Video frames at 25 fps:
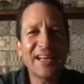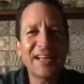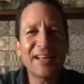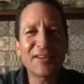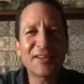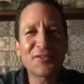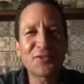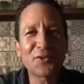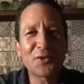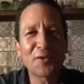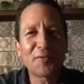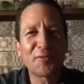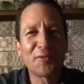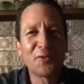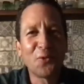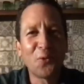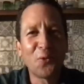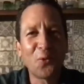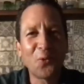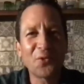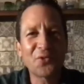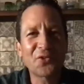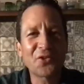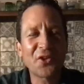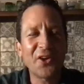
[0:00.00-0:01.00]
a sort of
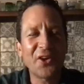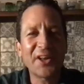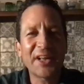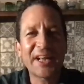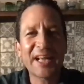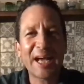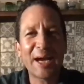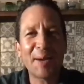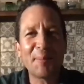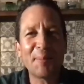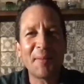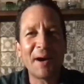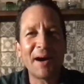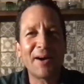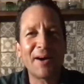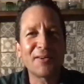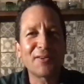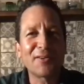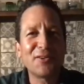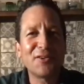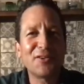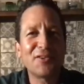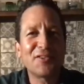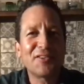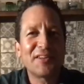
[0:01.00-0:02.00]
law is going to come out?
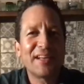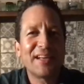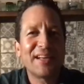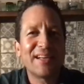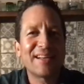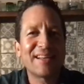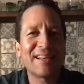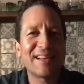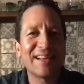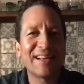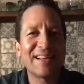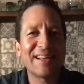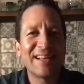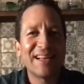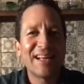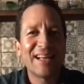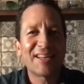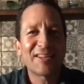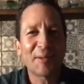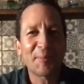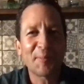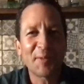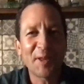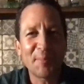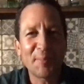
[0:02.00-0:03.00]
You said uh,
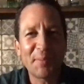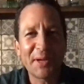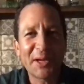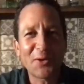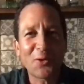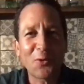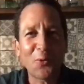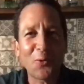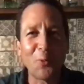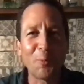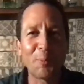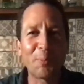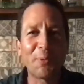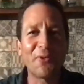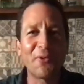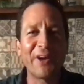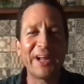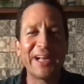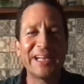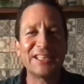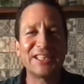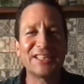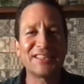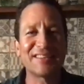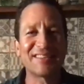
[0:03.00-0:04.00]
some of the big
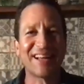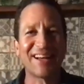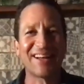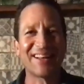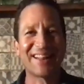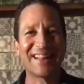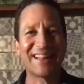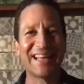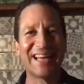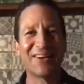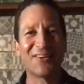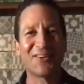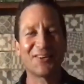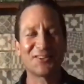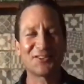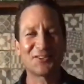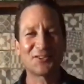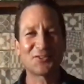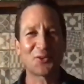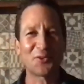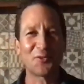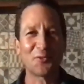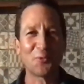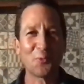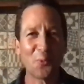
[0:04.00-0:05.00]
corporations out there are
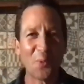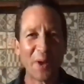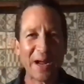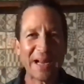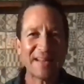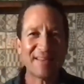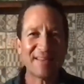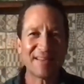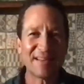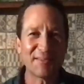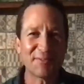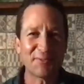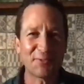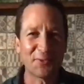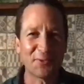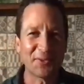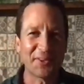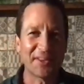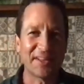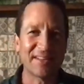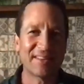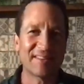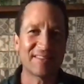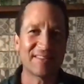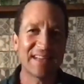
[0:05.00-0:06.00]
sort of waiting for
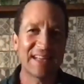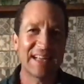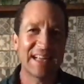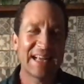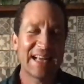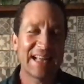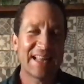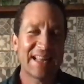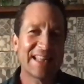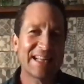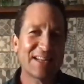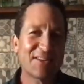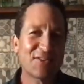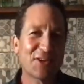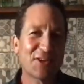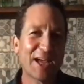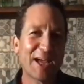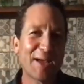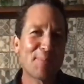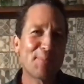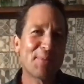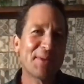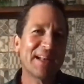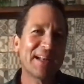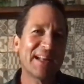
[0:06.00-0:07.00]
this thing to
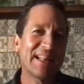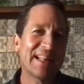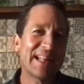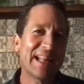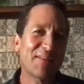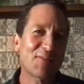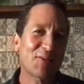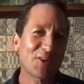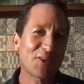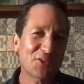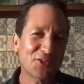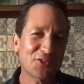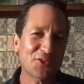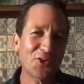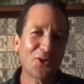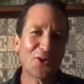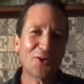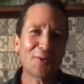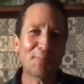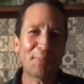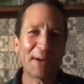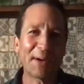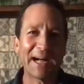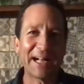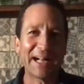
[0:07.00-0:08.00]
happen, and they've got
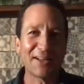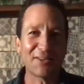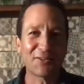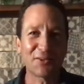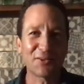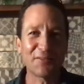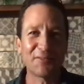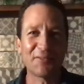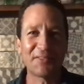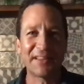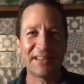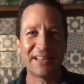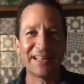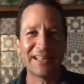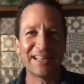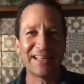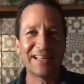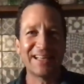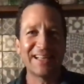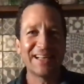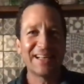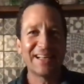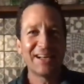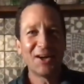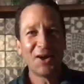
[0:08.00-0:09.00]
stockpiles of the
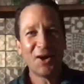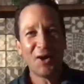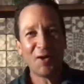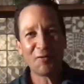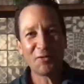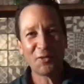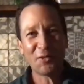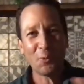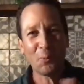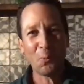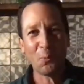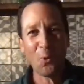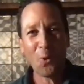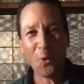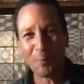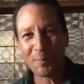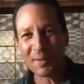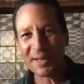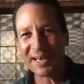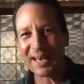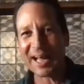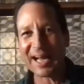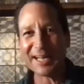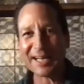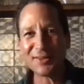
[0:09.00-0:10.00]
of the warmer
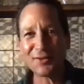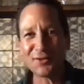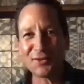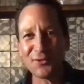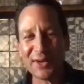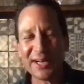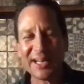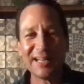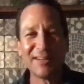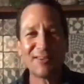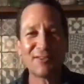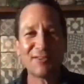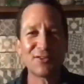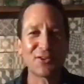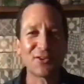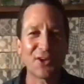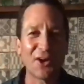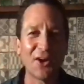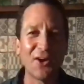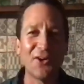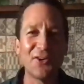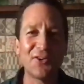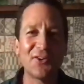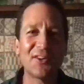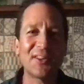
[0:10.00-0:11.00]
lights ready to
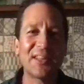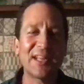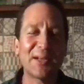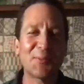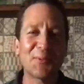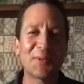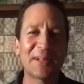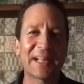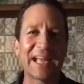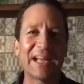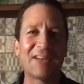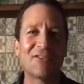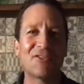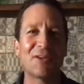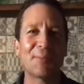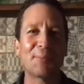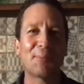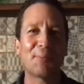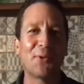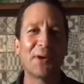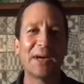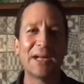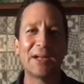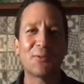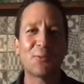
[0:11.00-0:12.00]
go. Do you think we'll get to a
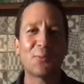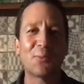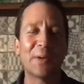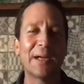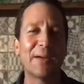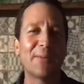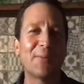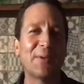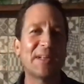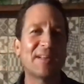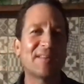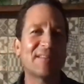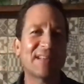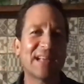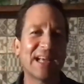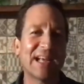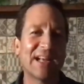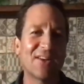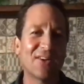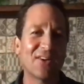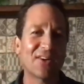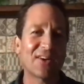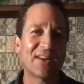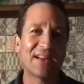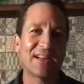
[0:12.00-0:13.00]
point where we say,
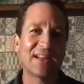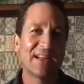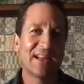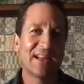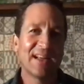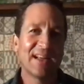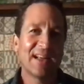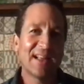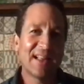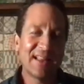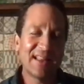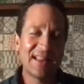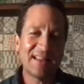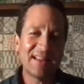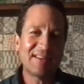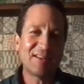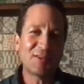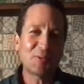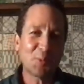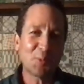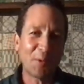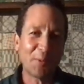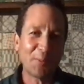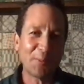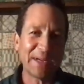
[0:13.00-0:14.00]
look, this is
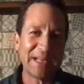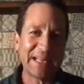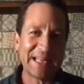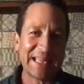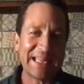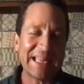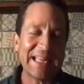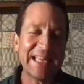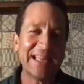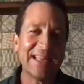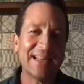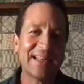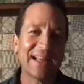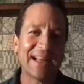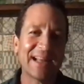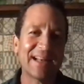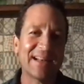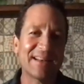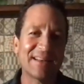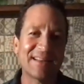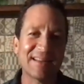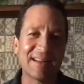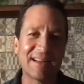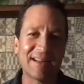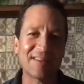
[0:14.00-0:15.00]
what we need,
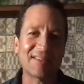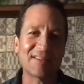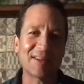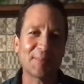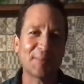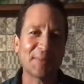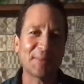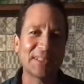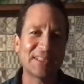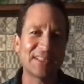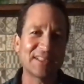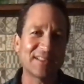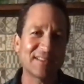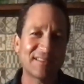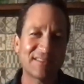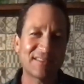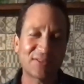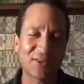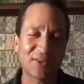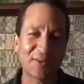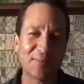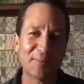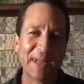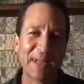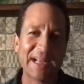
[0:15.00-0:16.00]
and uh, someone just
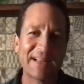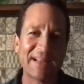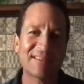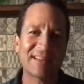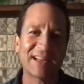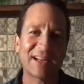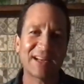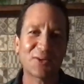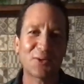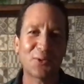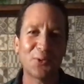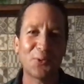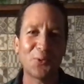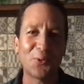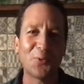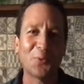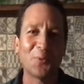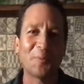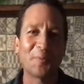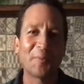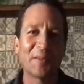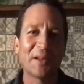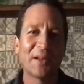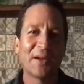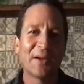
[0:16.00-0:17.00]
sort of makes that call?
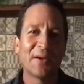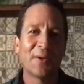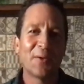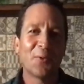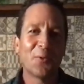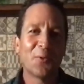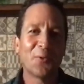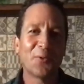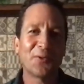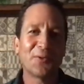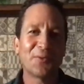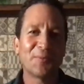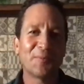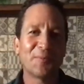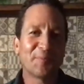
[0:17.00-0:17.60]
Would,